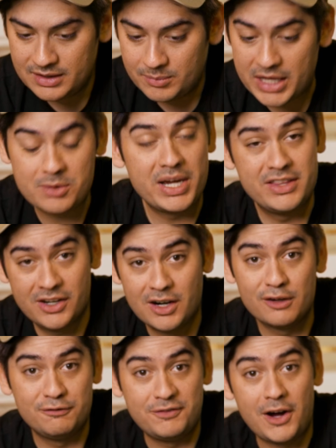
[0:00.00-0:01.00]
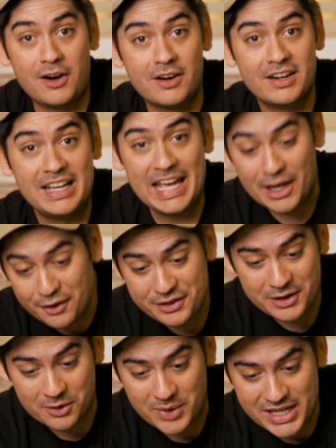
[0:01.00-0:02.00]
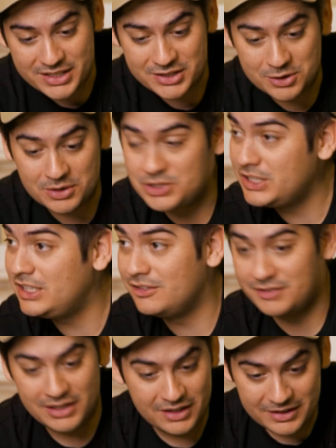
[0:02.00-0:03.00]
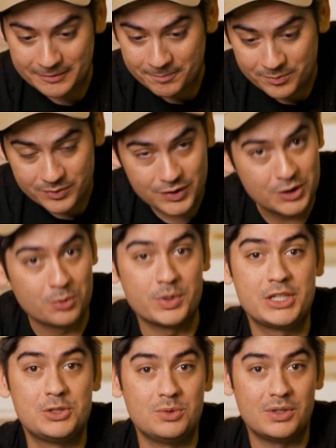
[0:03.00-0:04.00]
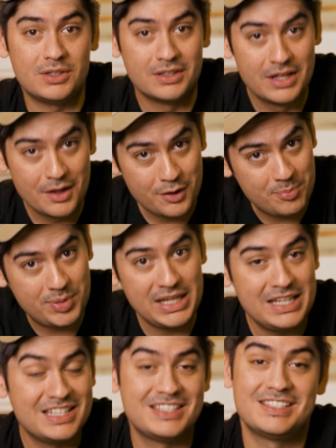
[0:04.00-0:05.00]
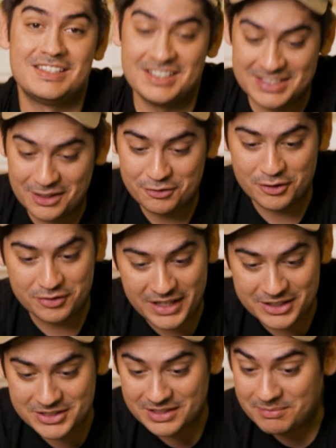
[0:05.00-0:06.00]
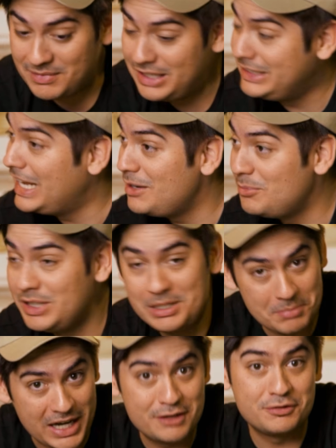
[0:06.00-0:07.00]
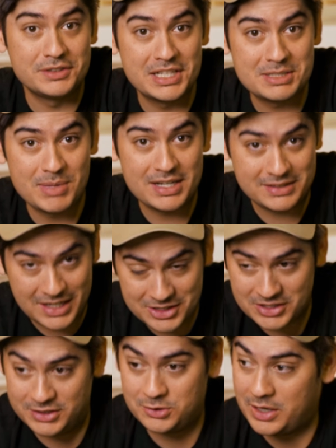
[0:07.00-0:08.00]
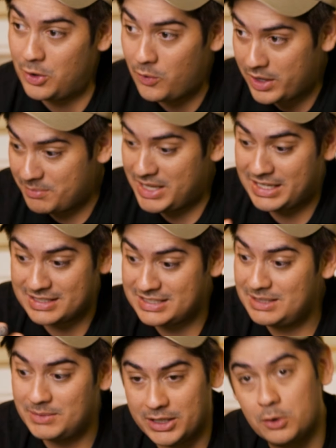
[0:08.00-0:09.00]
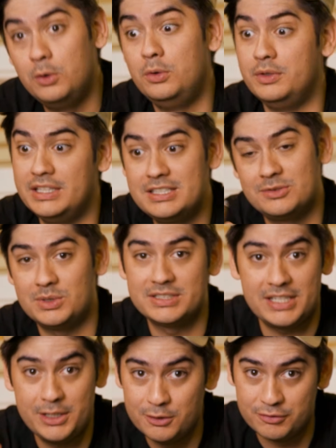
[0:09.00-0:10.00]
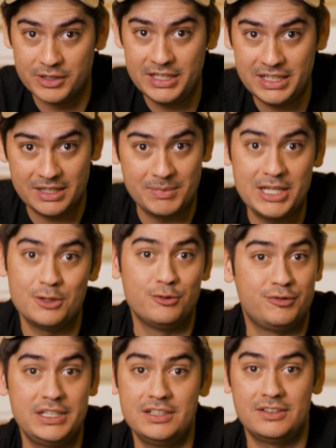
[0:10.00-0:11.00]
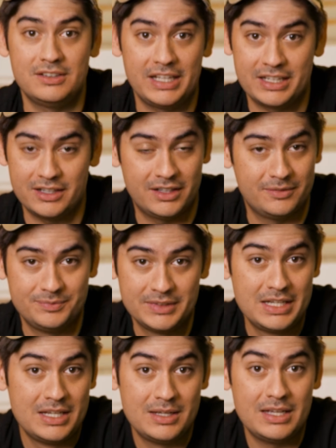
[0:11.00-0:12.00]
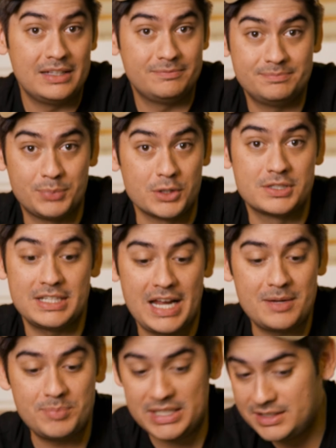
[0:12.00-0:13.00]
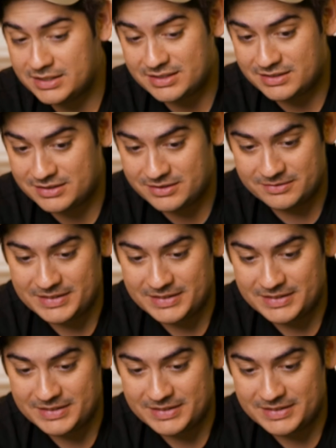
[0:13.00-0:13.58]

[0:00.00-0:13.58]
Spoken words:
By the way, there are far healthier ways to achieve the ritual, the peace, the self-reflection, namely mindfulness meditation. So I don't want to make it seem like, oh, this will set you free and make you feel like a person at peace.